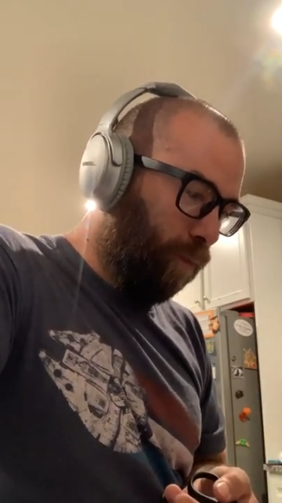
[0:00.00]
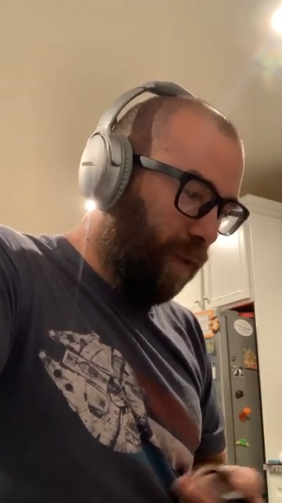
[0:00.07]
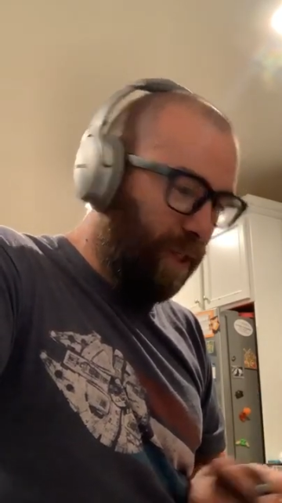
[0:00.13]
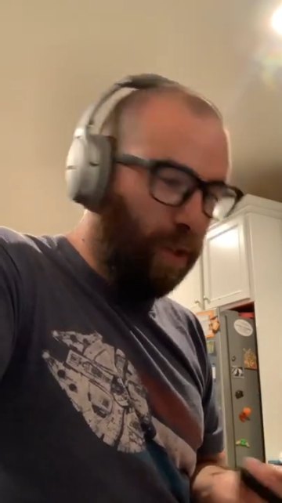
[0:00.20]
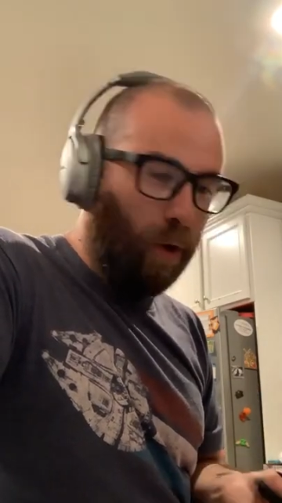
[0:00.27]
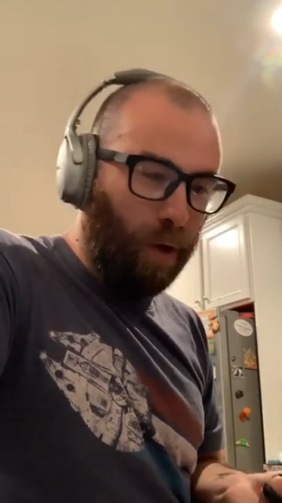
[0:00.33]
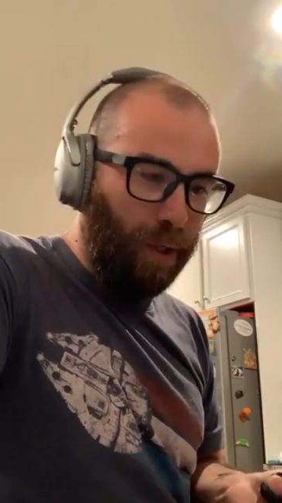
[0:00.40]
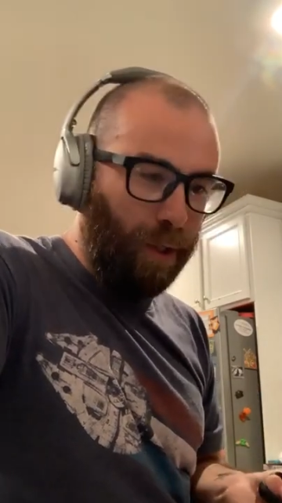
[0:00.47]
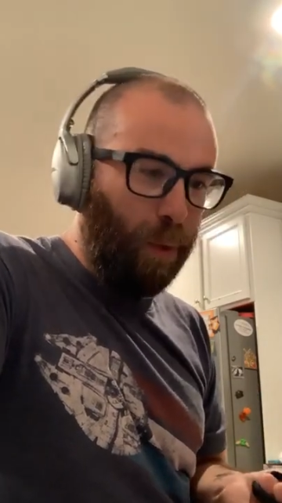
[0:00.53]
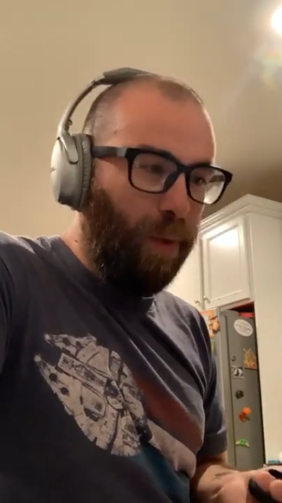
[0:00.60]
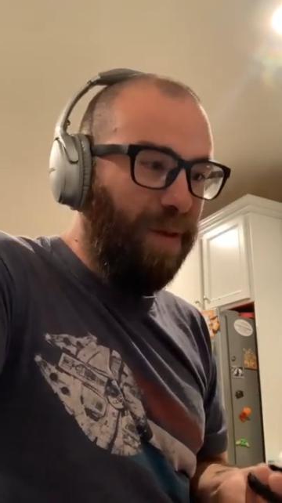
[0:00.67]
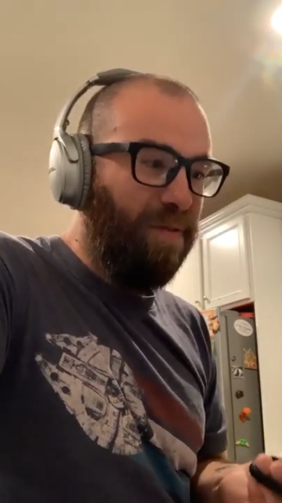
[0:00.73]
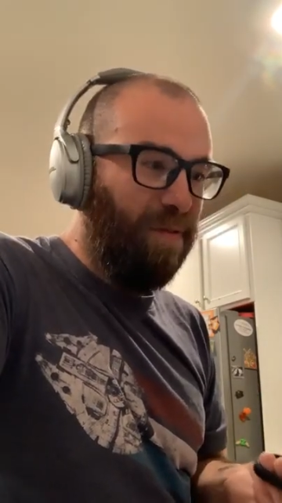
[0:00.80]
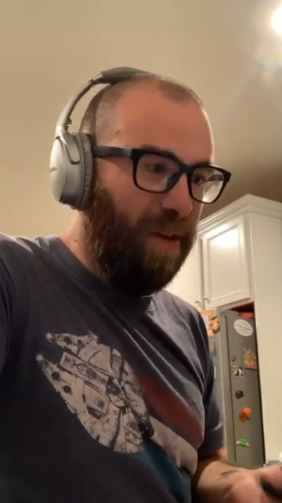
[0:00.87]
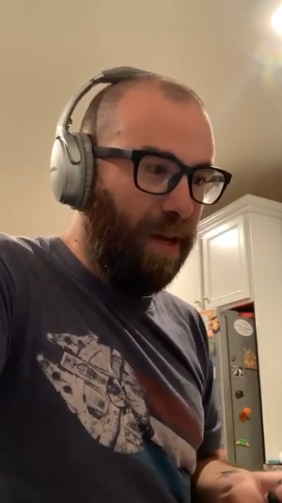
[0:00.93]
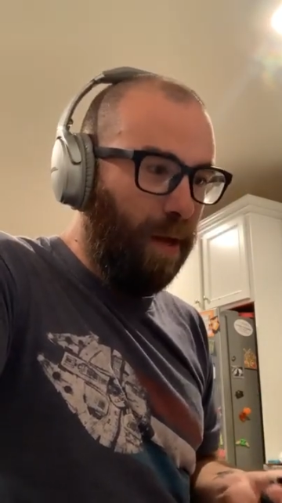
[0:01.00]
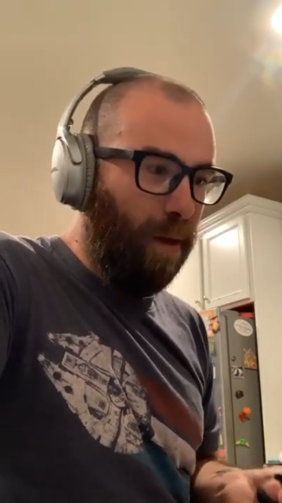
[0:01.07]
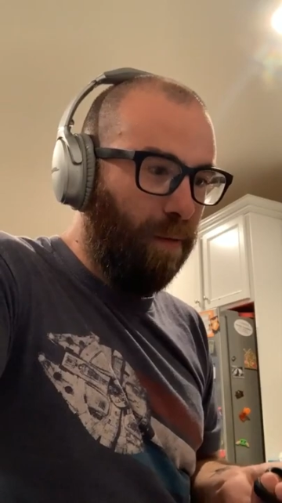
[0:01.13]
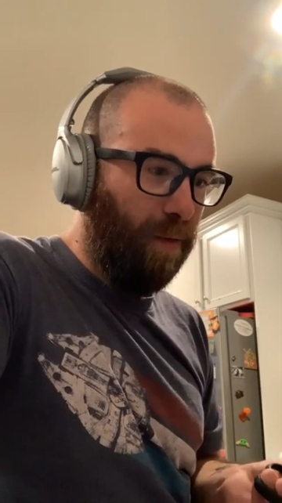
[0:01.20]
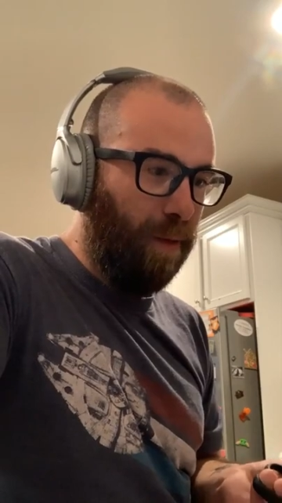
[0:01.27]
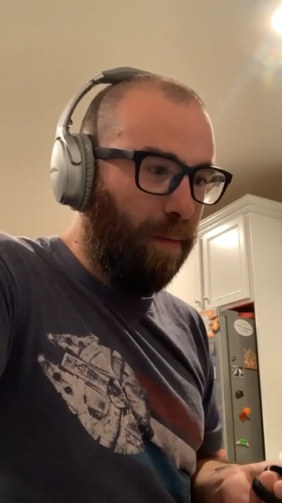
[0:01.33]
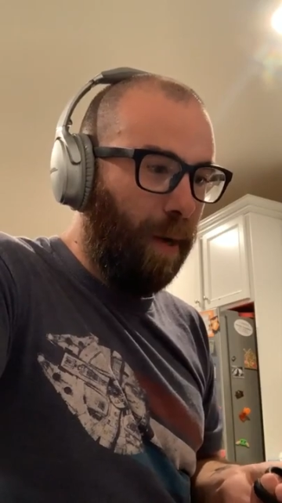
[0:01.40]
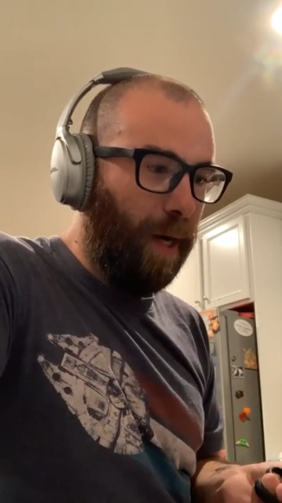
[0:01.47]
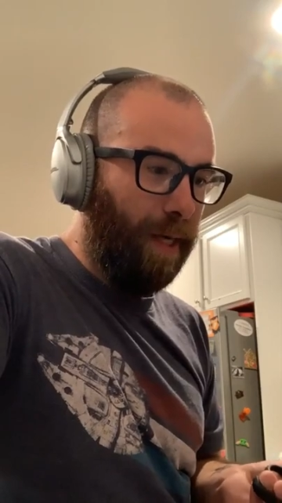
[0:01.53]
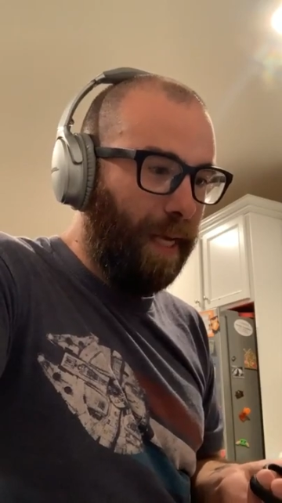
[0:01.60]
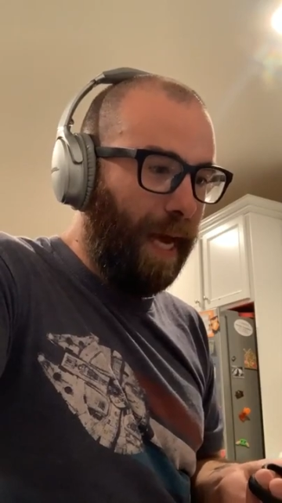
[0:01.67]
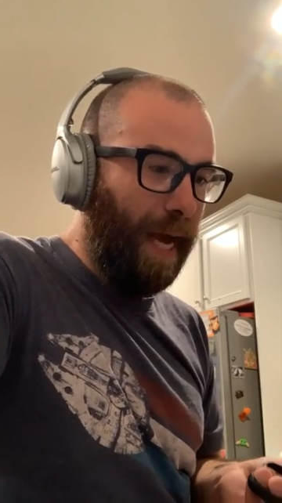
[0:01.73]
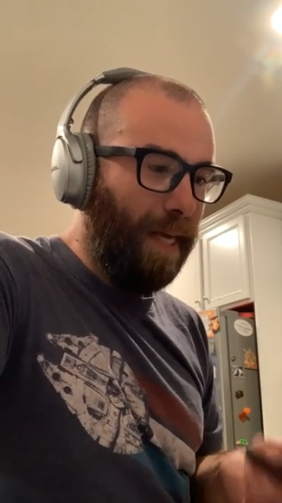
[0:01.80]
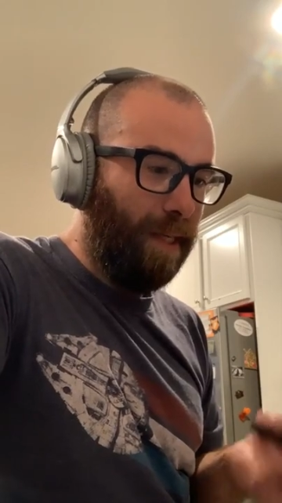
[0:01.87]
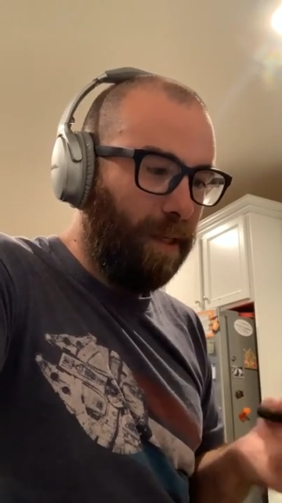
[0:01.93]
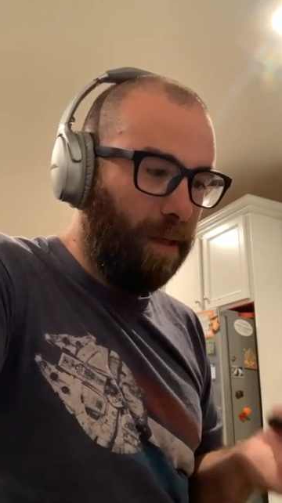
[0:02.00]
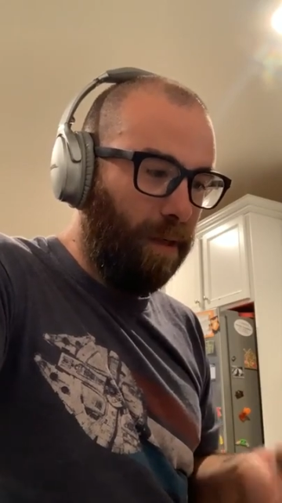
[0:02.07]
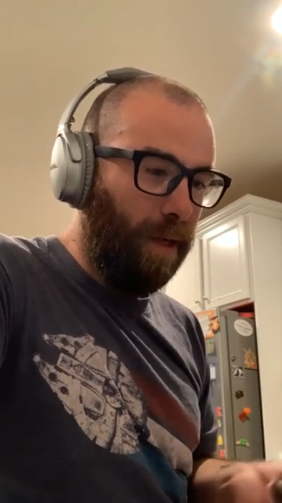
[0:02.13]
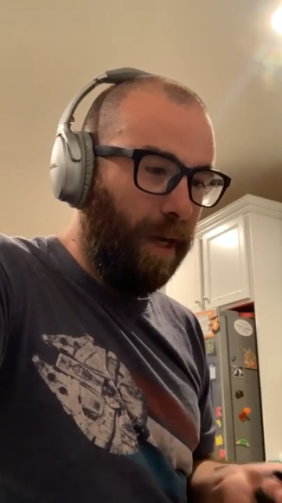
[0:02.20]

We started doing video for the podcast